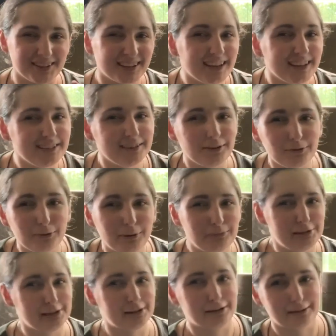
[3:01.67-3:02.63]
Like I know
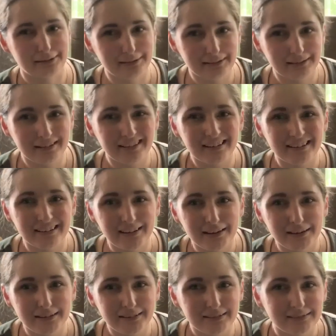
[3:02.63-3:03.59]
I'm young,
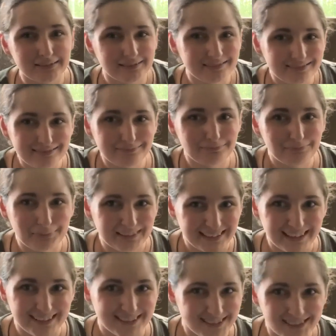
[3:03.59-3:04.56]
but
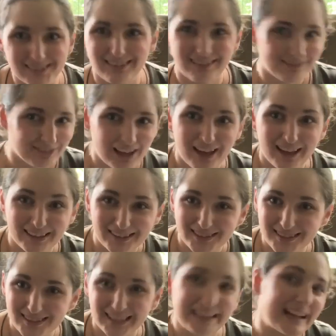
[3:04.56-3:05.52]
I still have
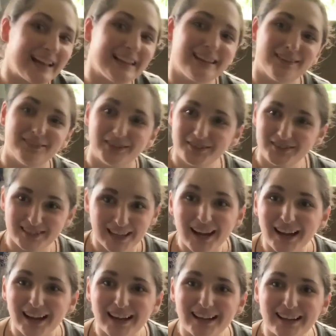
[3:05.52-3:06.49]
lines. Like I live
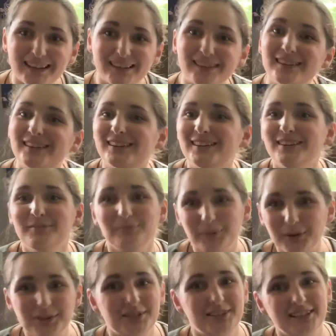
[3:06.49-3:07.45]
outside
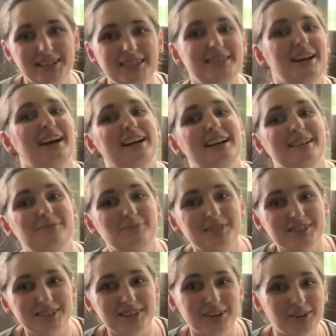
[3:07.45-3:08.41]
most of the time,
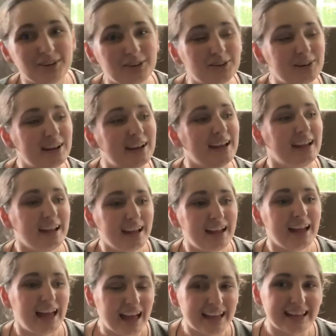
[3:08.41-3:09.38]
so
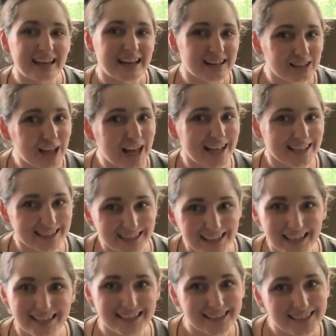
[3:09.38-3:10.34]
I get a lot of
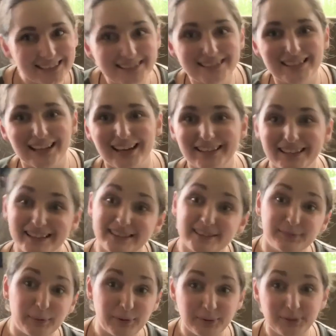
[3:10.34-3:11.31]
like sun
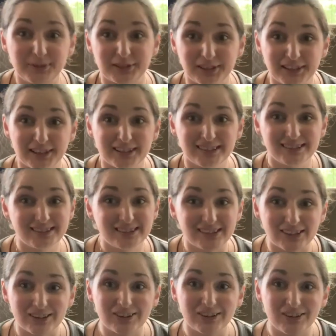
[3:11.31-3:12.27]
exposure.
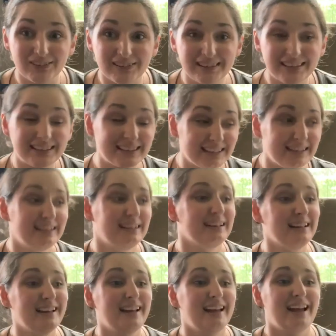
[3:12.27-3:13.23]
So
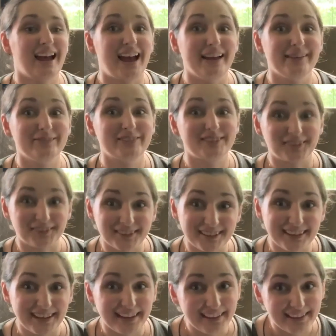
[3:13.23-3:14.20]
I'm starting
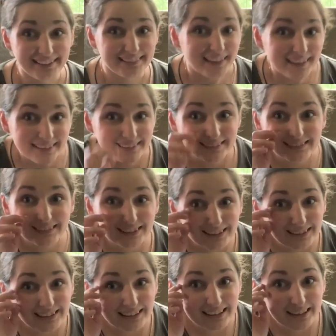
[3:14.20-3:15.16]
to get like
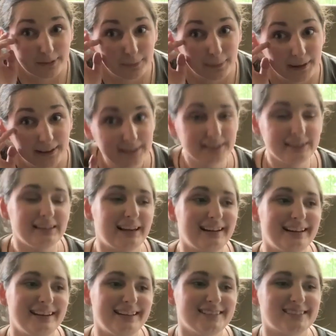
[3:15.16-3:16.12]
little itty bitty
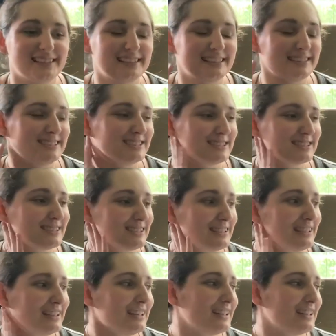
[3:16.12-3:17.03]
lines, and I just,